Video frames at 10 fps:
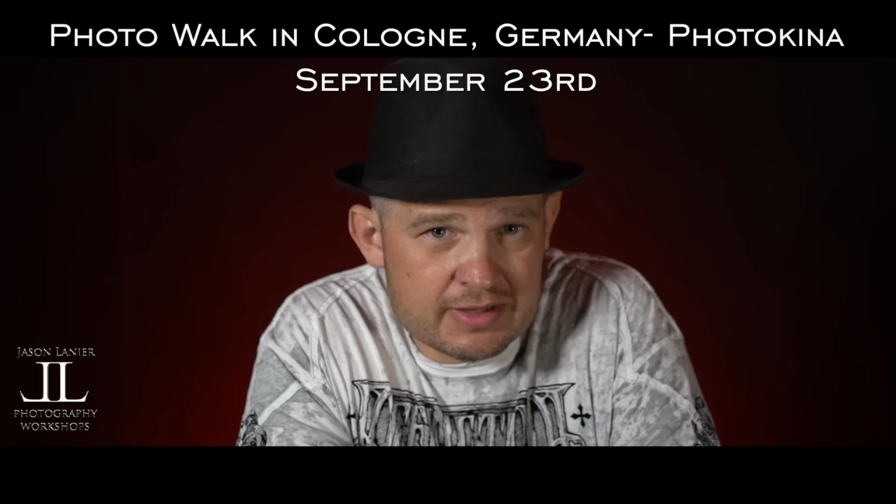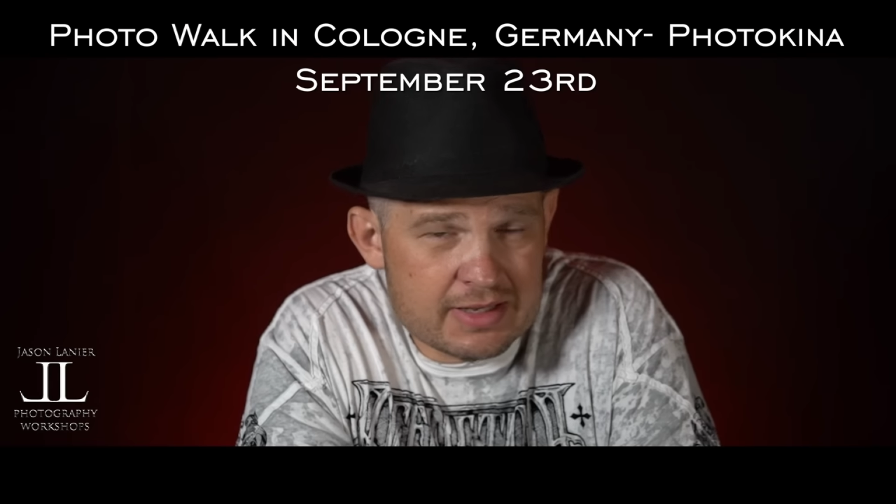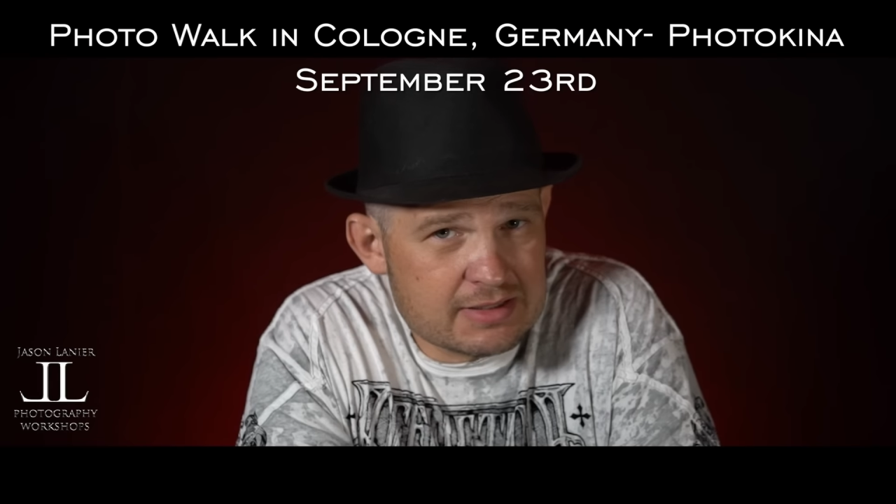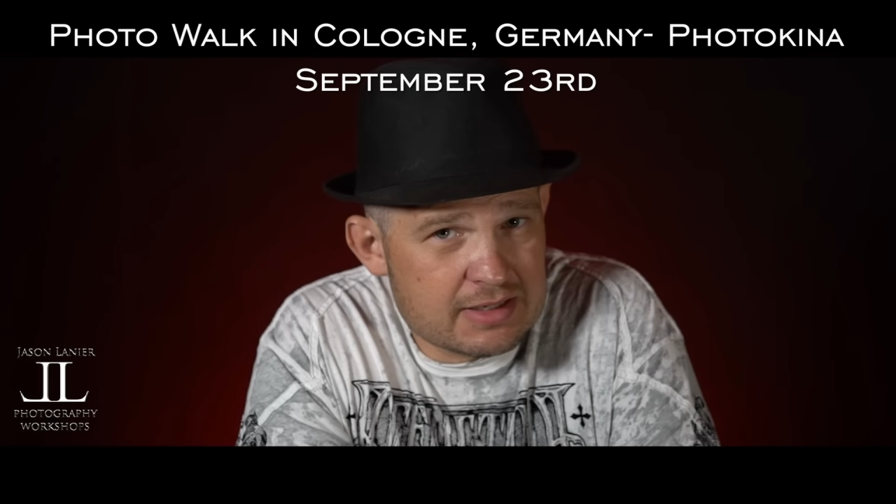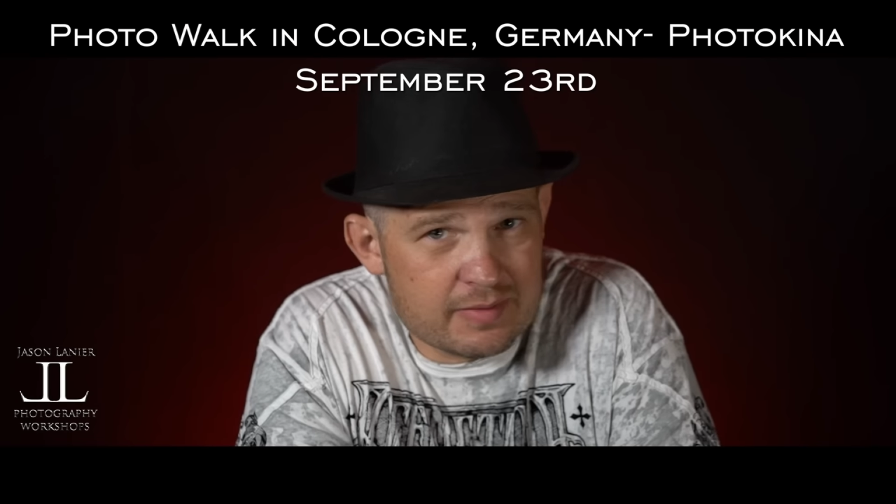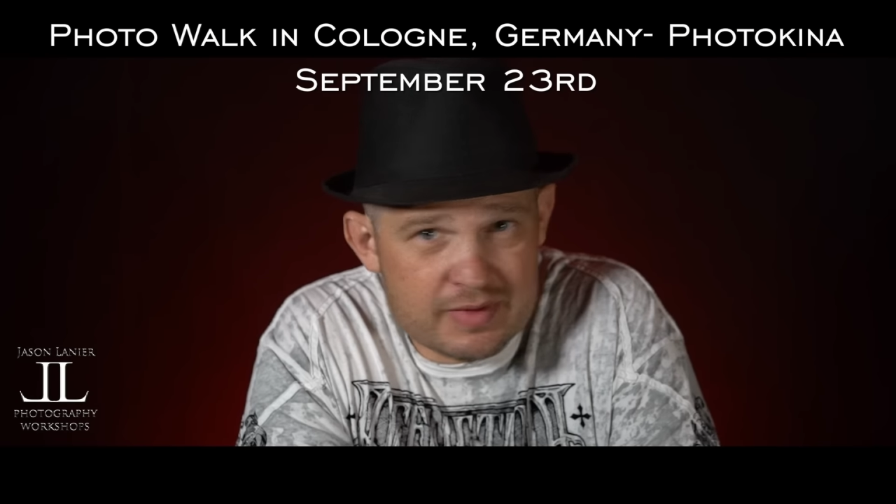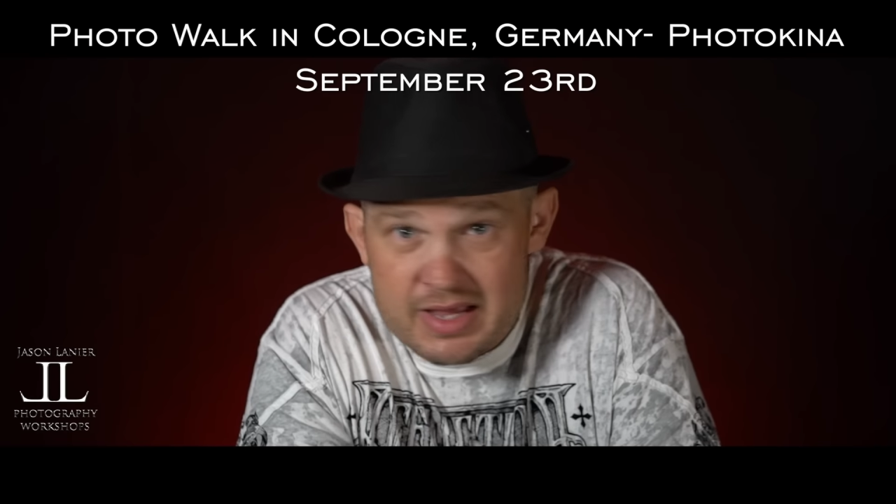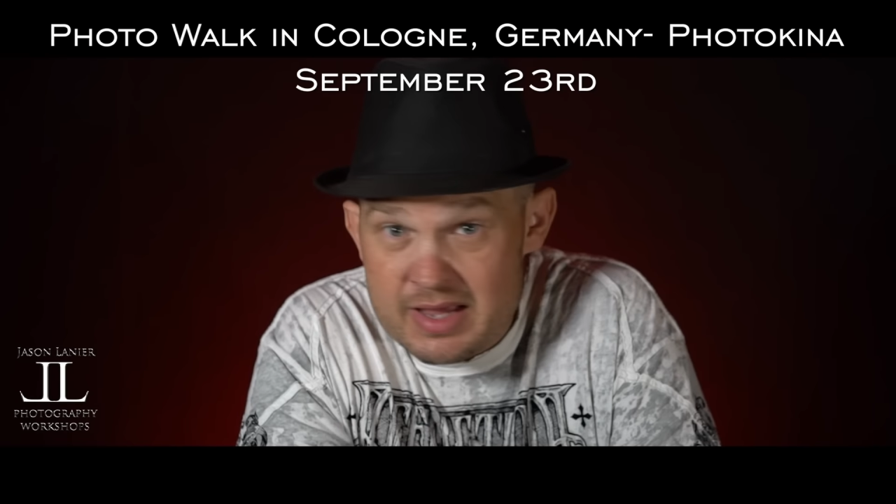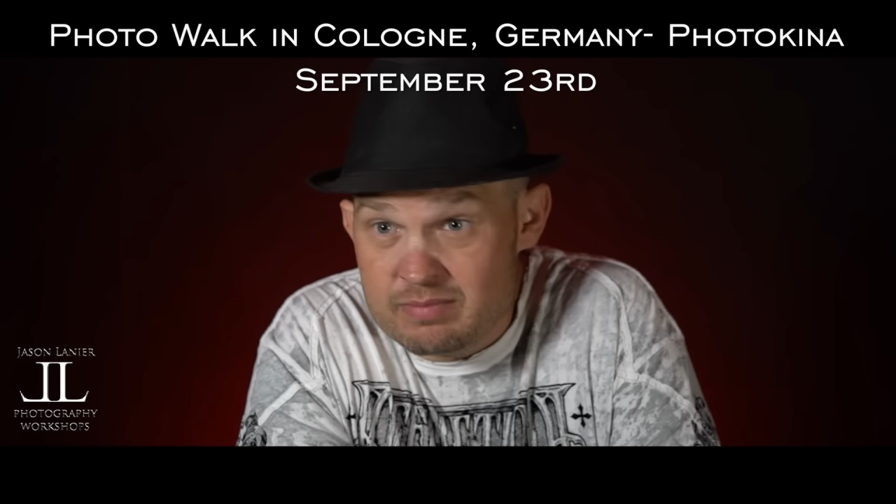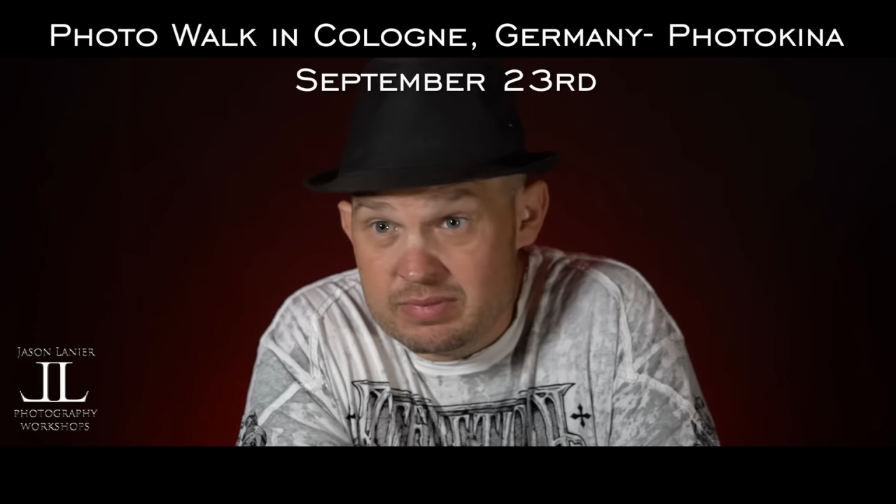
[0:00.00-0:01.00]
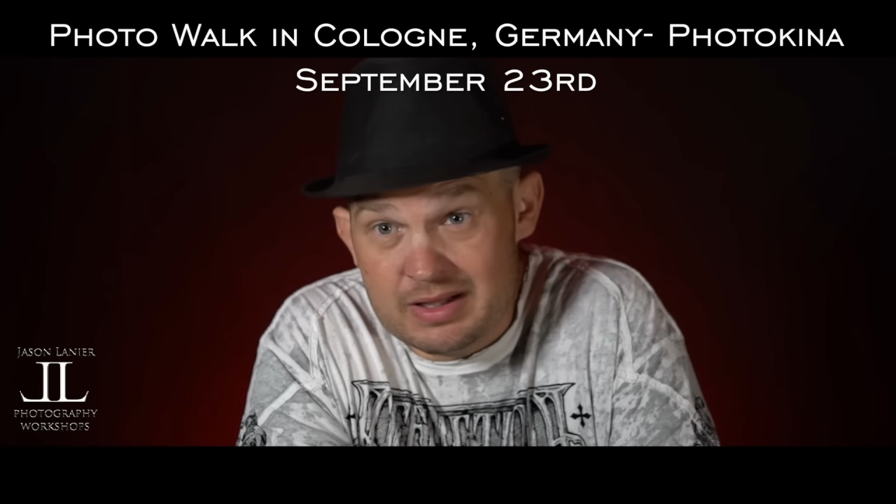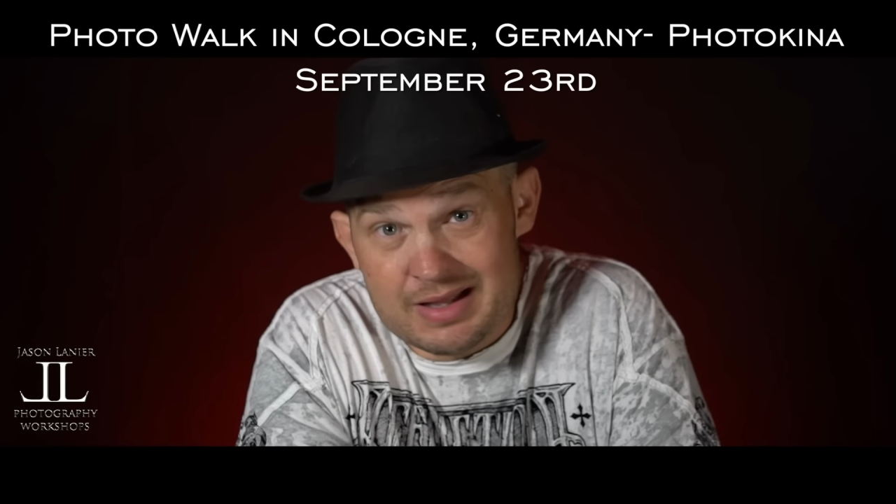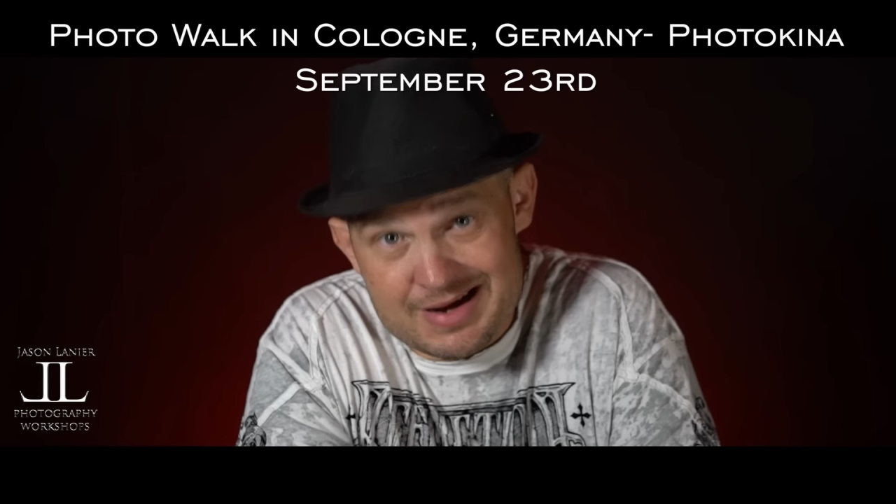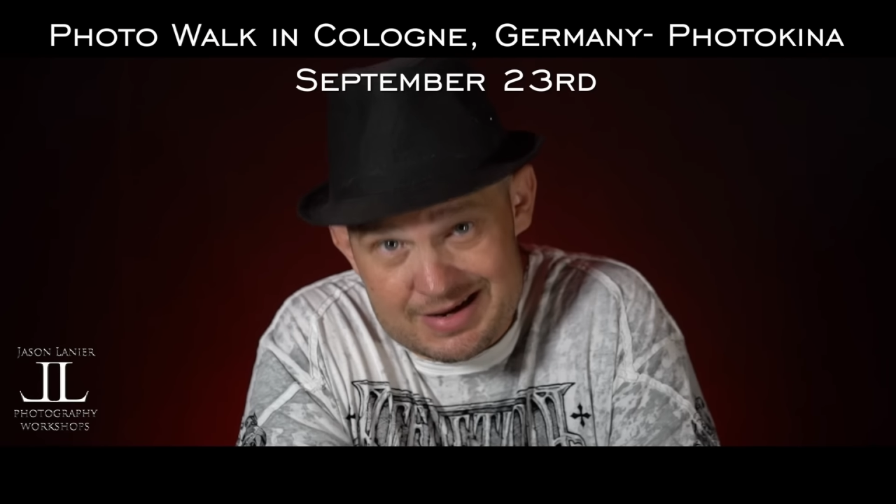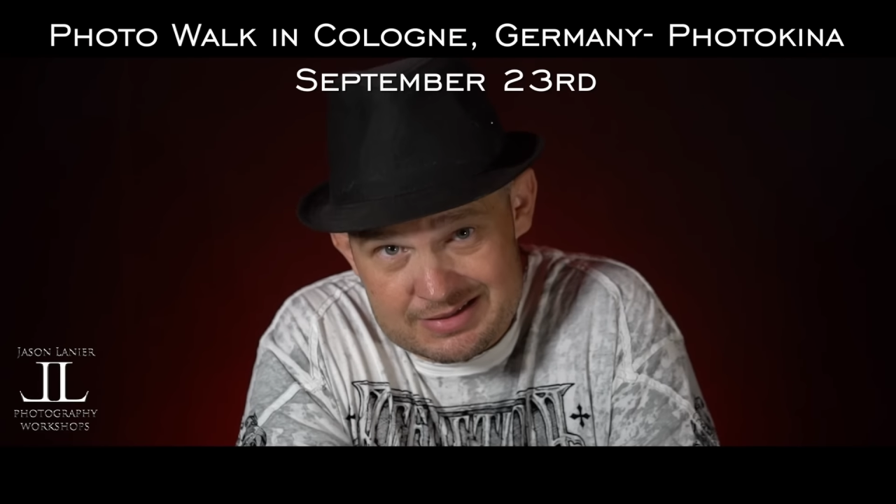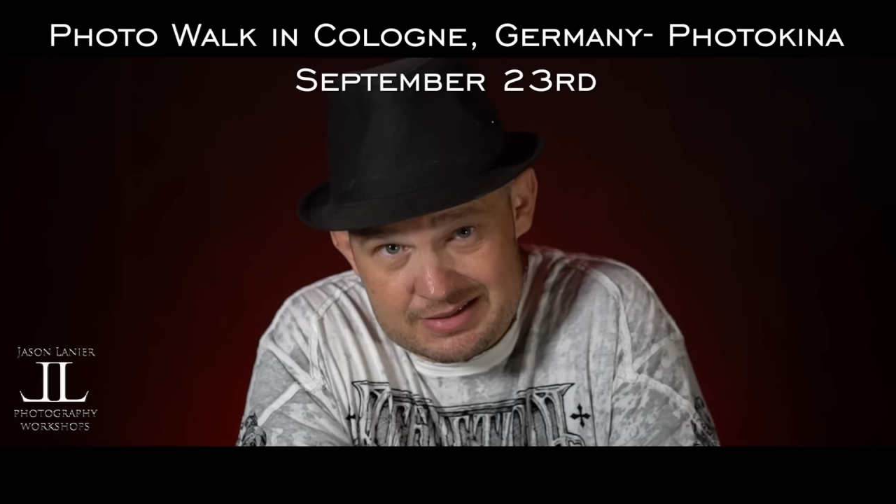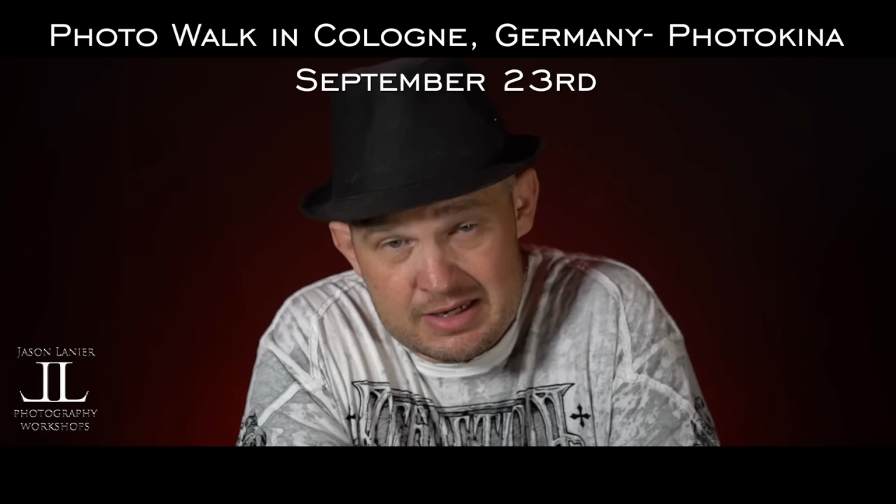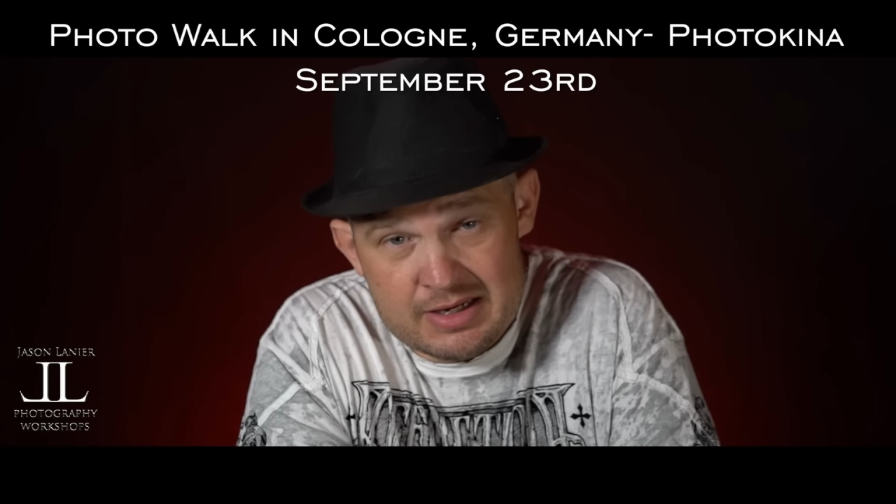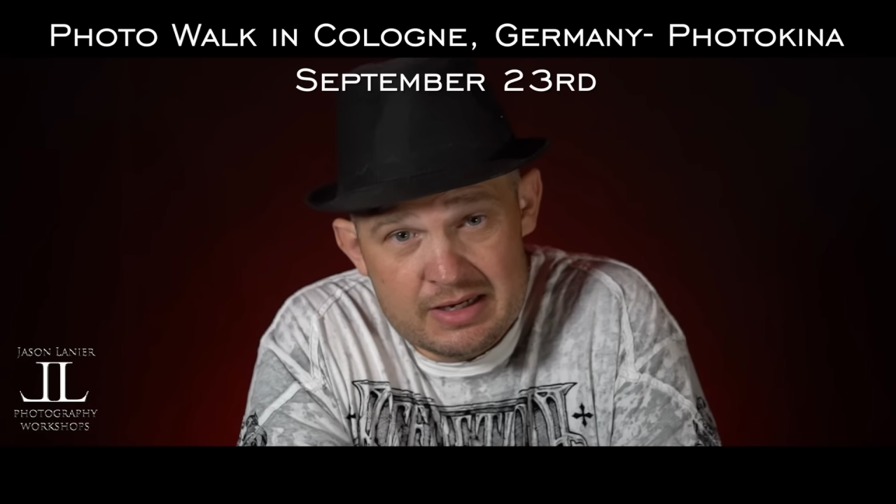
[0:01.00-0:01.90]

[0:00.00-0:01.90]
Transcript: and that's going to be a blast.